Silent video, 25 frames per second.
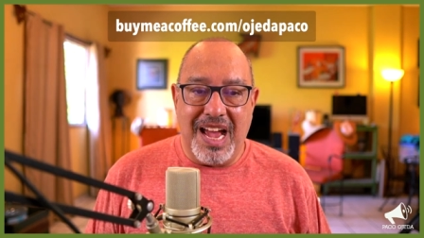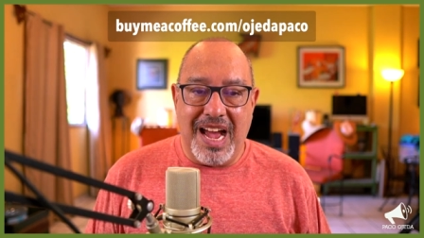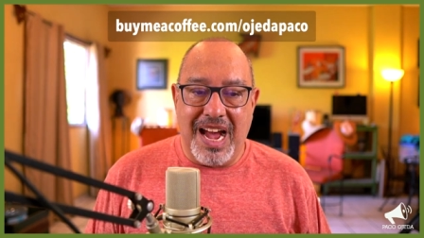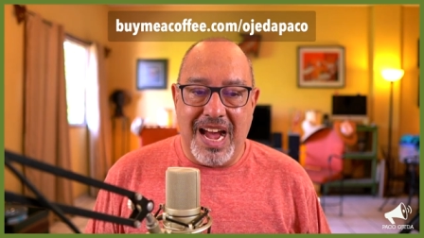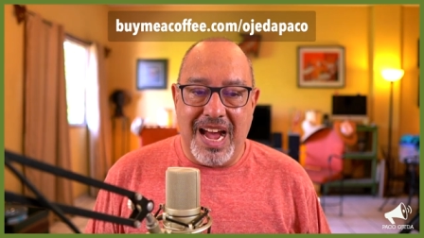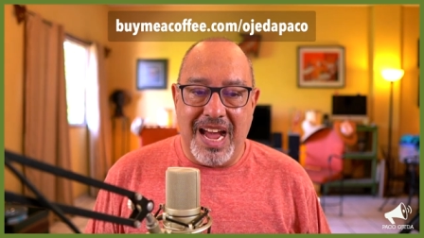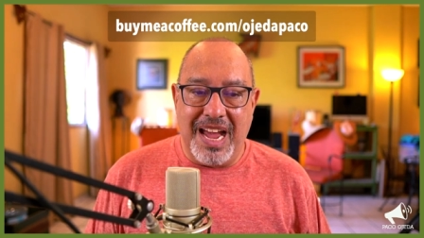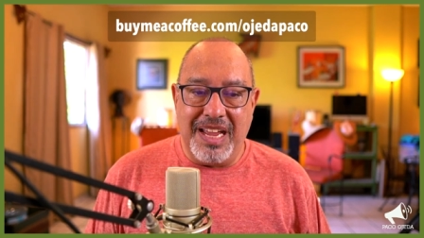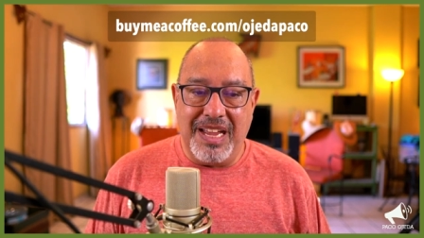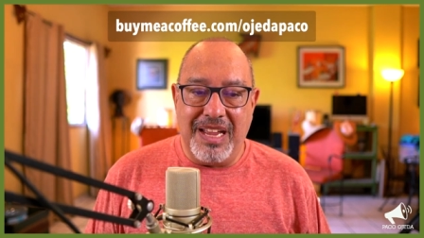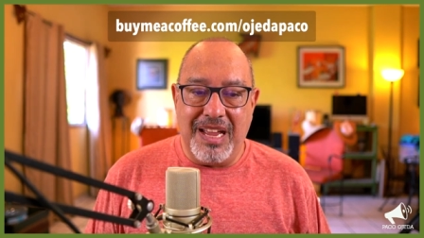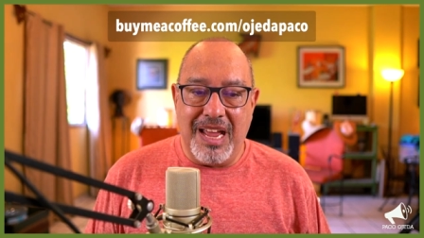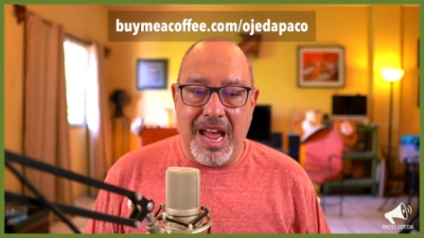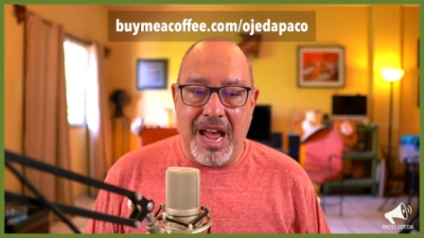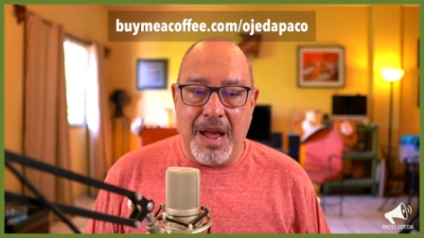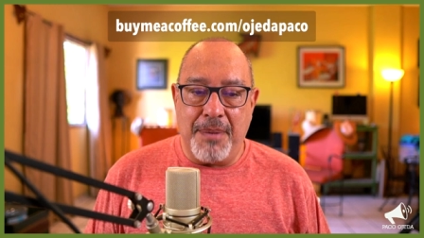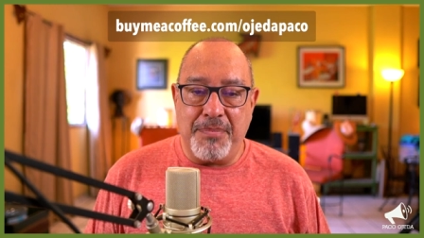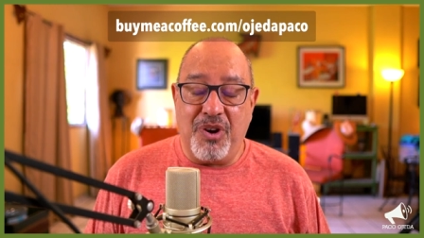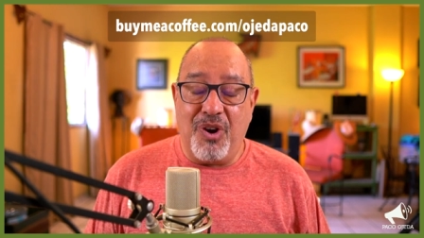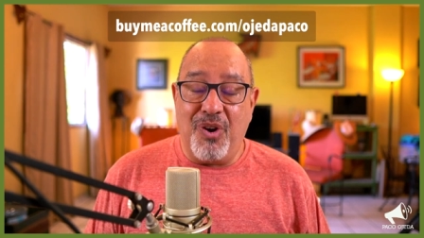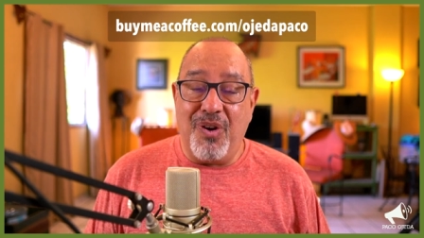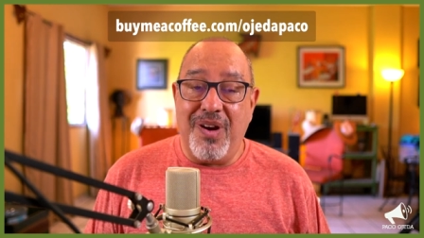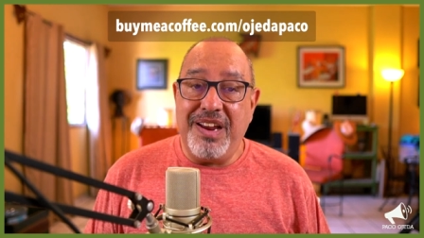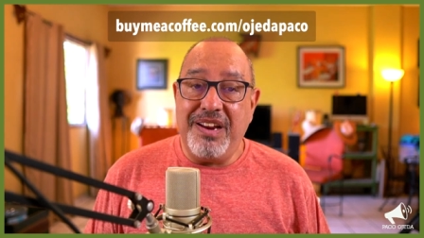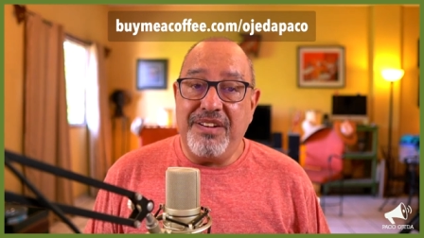I
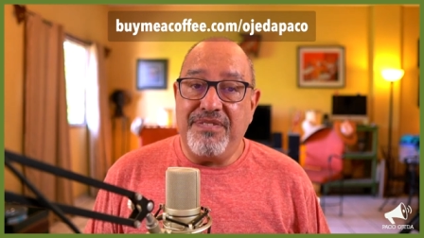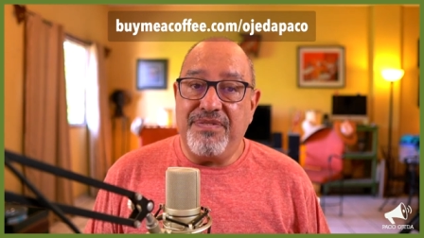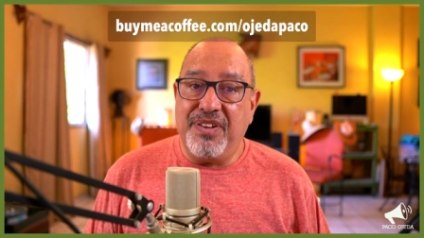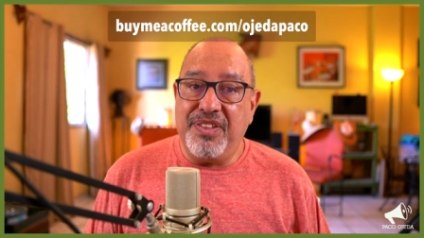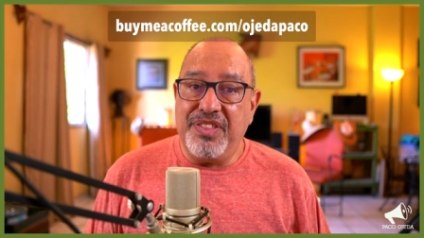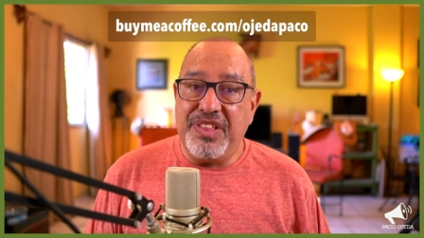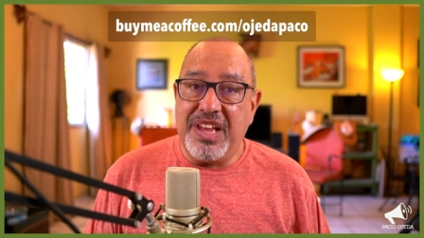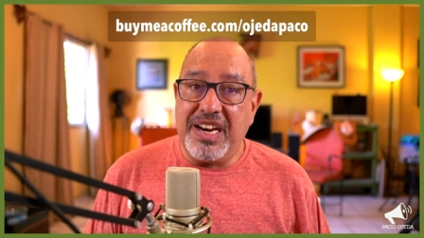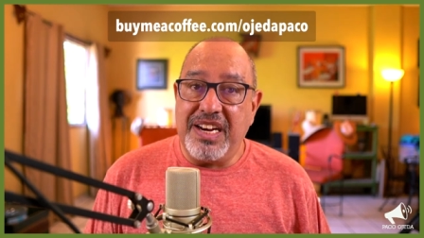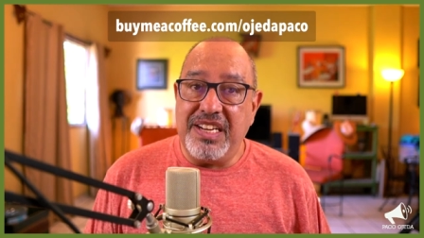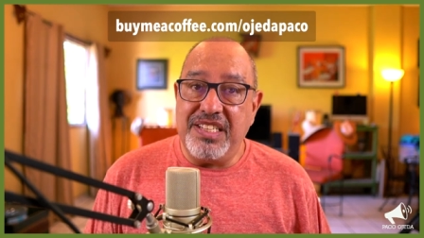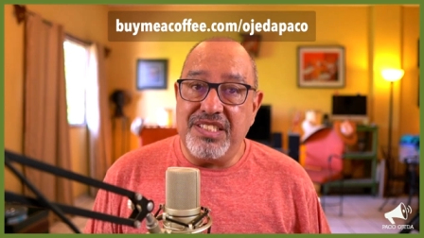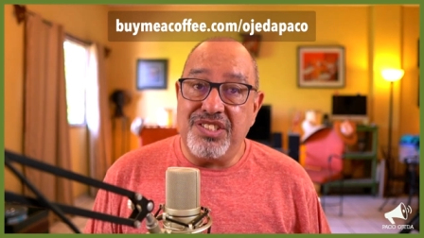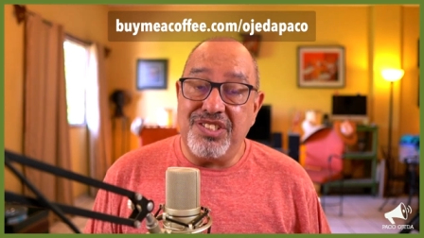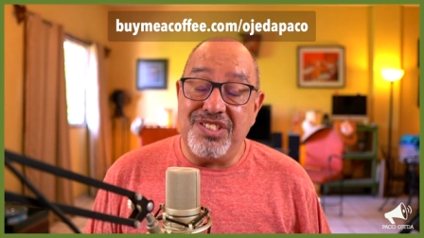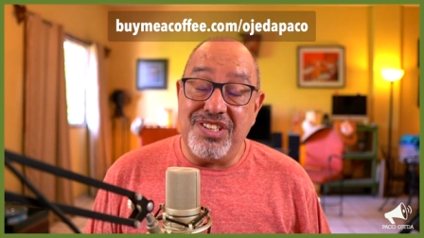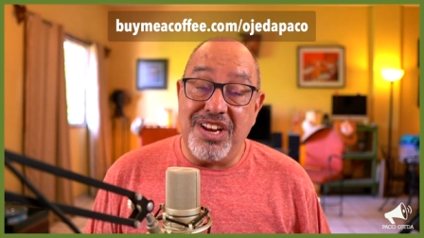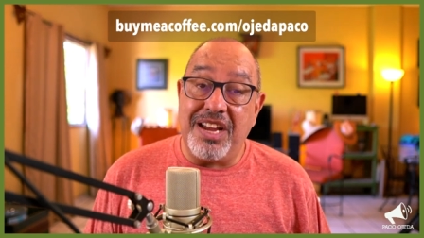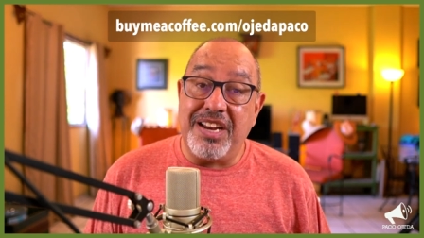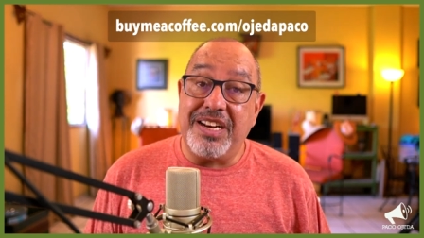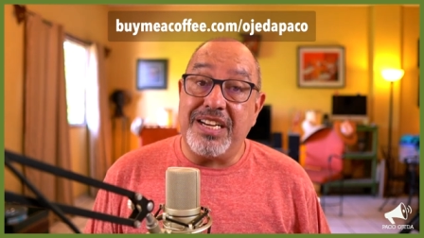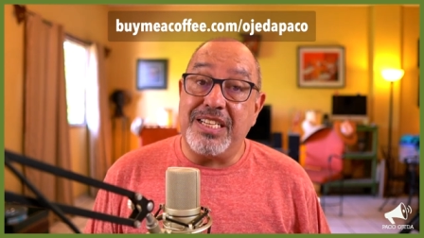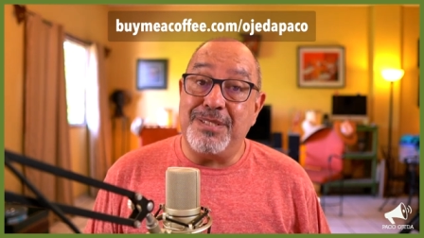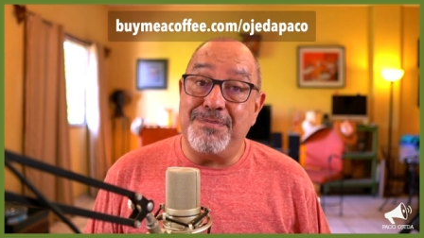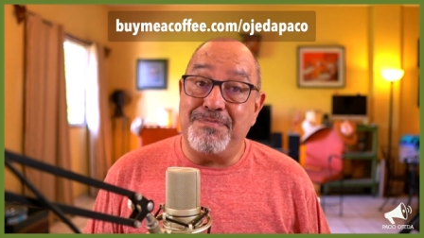am grateful that it's
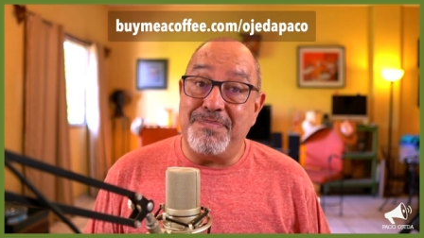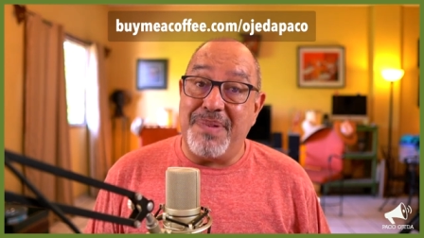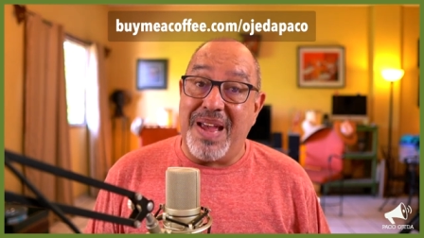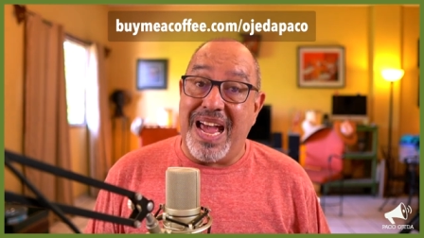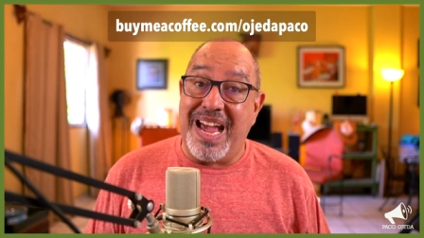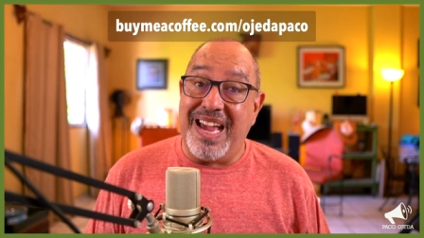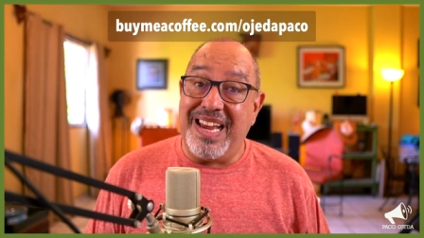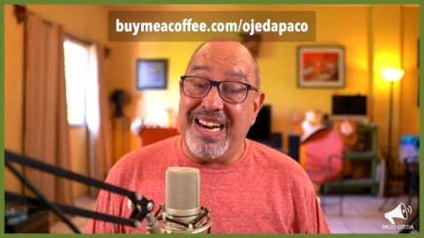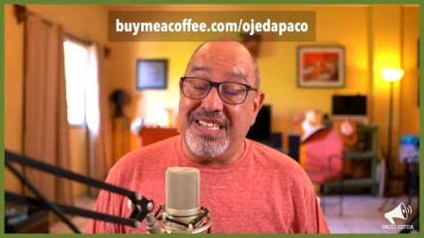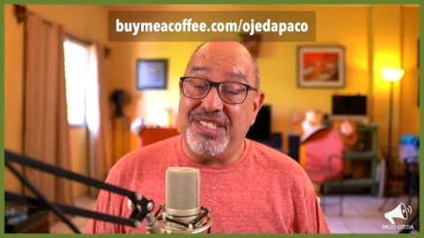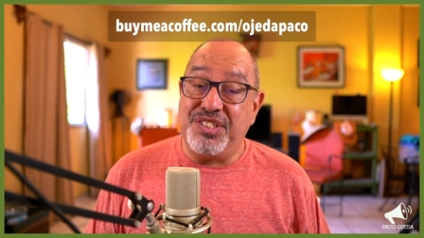not as bad